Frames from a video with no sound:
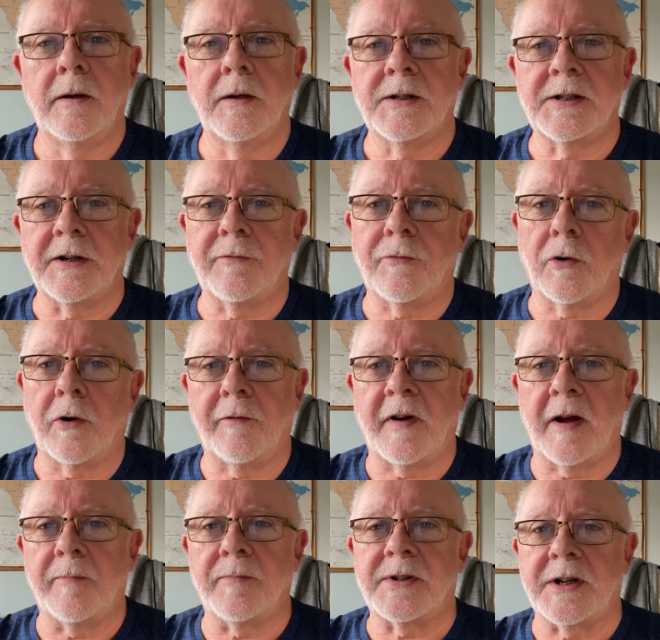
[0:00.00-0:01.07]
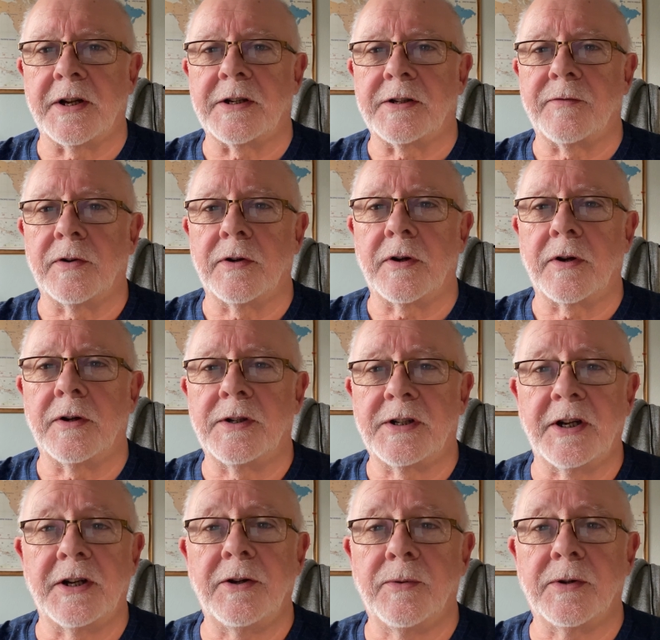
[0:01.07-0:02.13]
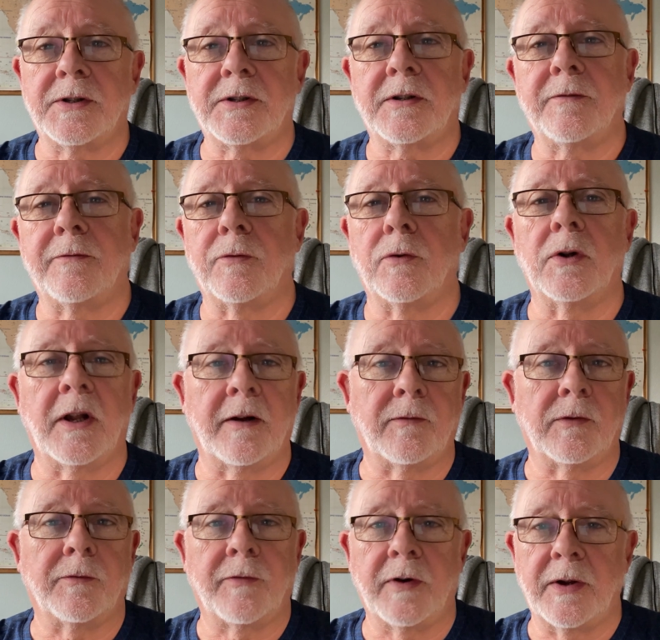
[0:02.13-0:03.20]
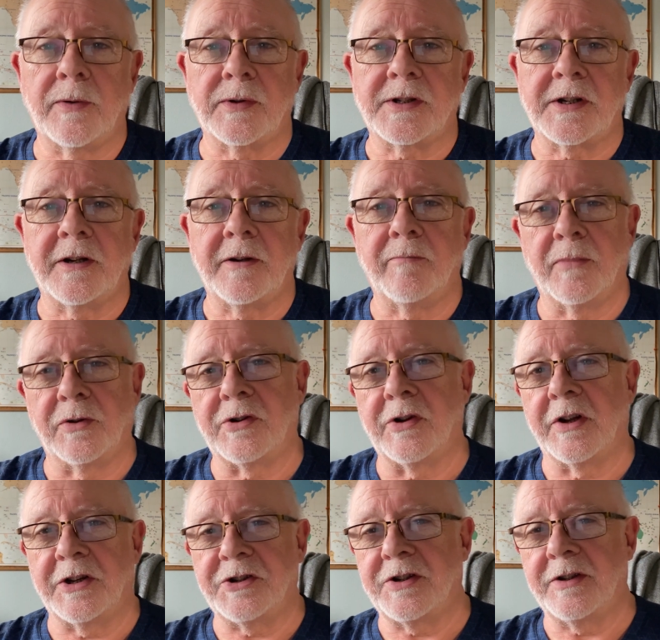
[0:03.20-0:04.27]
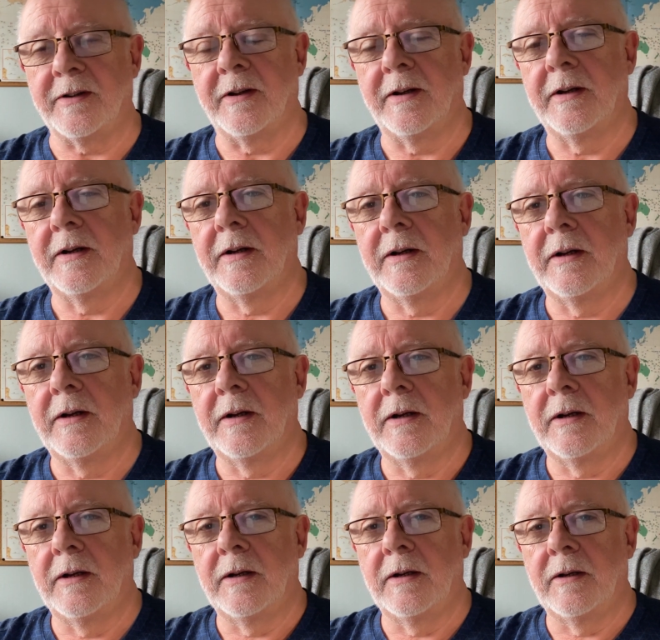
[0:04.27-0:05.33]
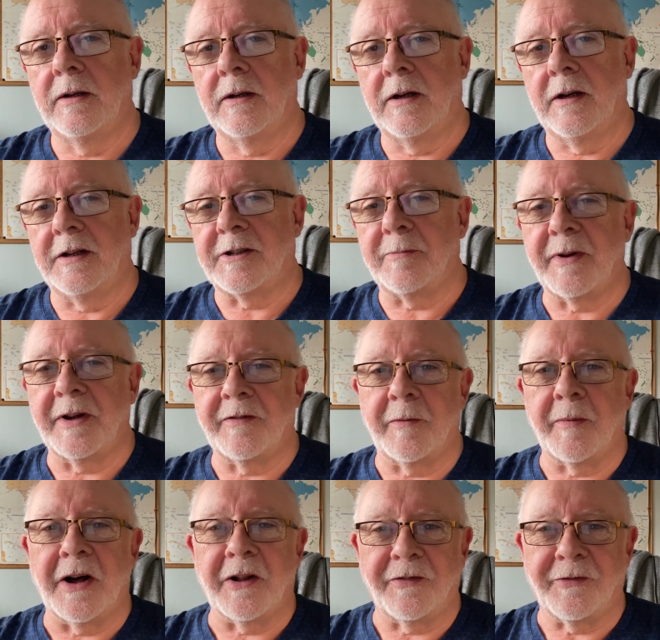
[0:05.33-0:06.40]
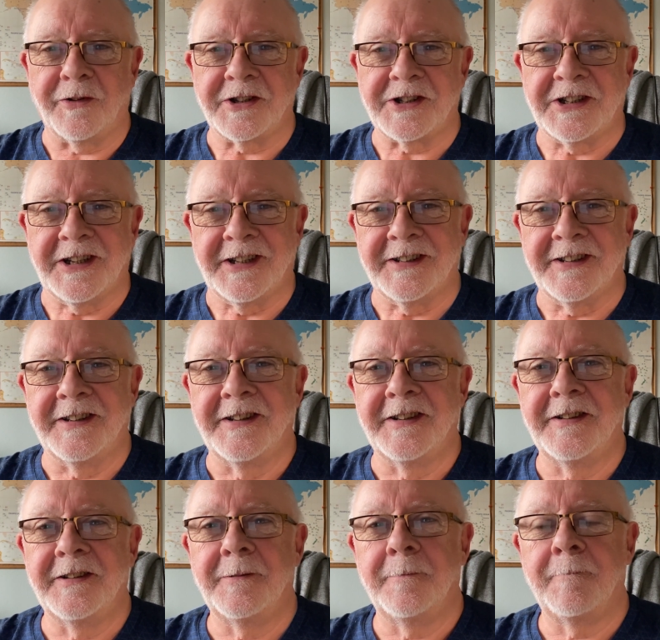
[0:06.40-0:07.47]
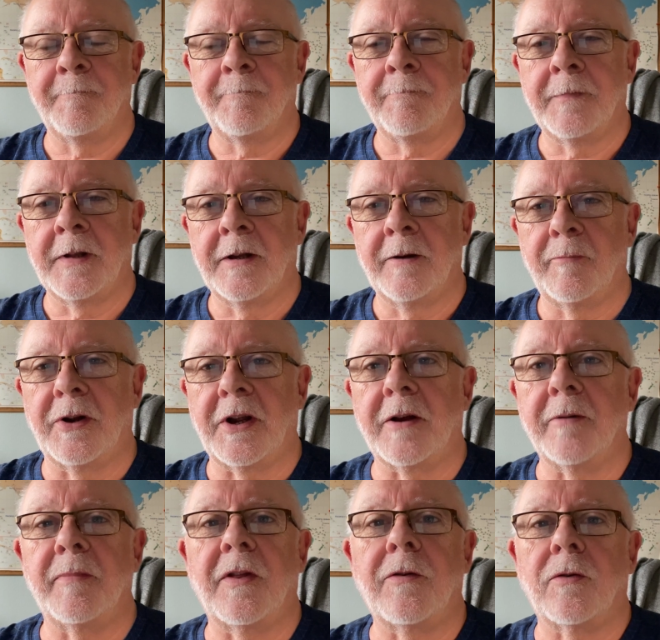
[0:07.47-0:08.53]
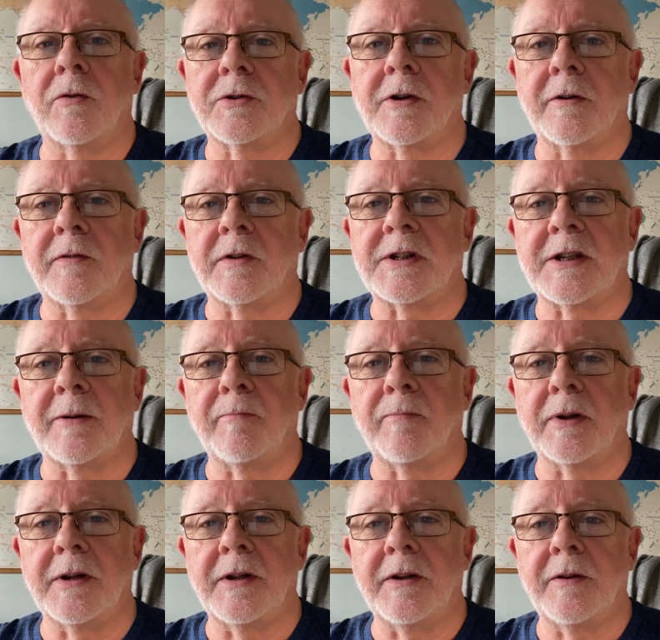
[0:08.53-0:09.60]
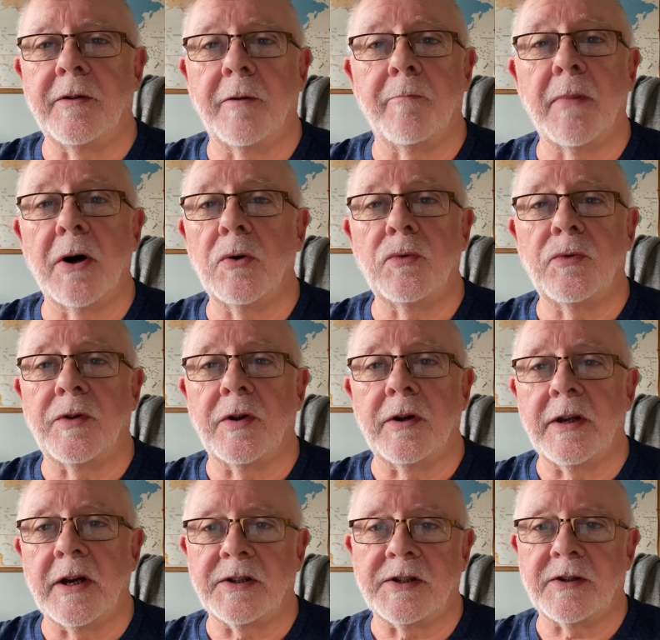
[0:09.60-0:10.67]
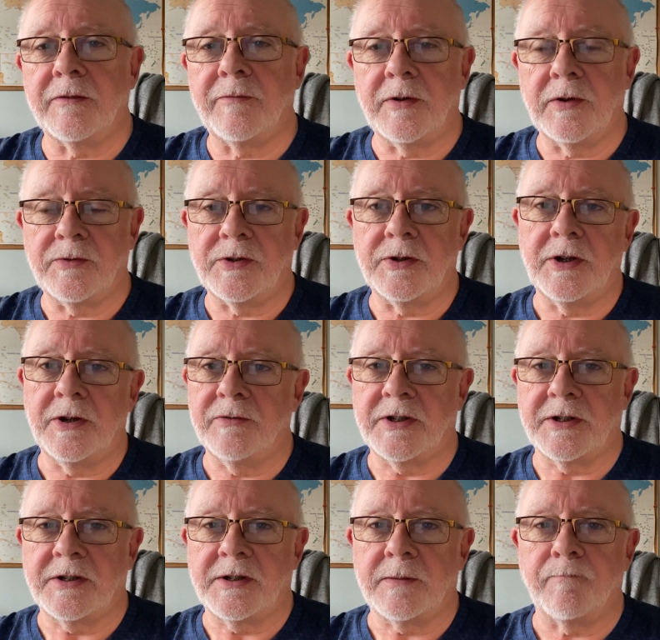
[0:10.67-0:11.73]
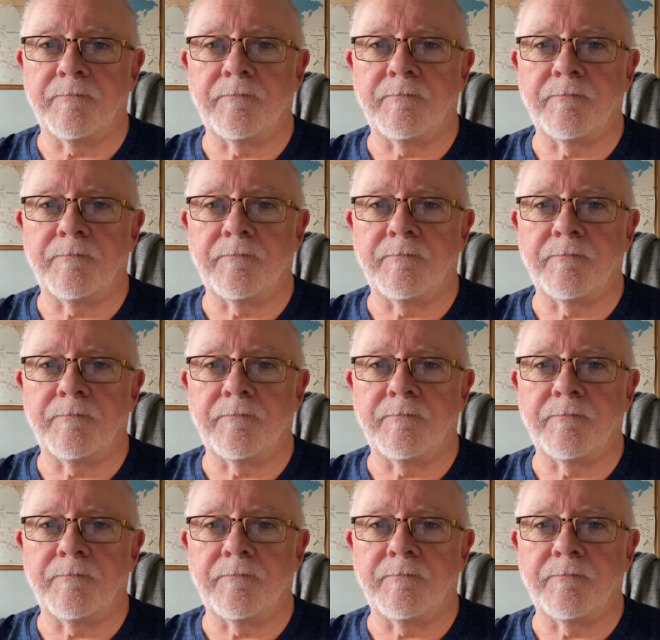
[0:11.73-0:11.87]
C4FM stands for Continuous 4-Level Frequency Modulation. It's a bit of a mouthful, isn't it? But it can be thought of as simply the mode that Yaesu Fusion uses.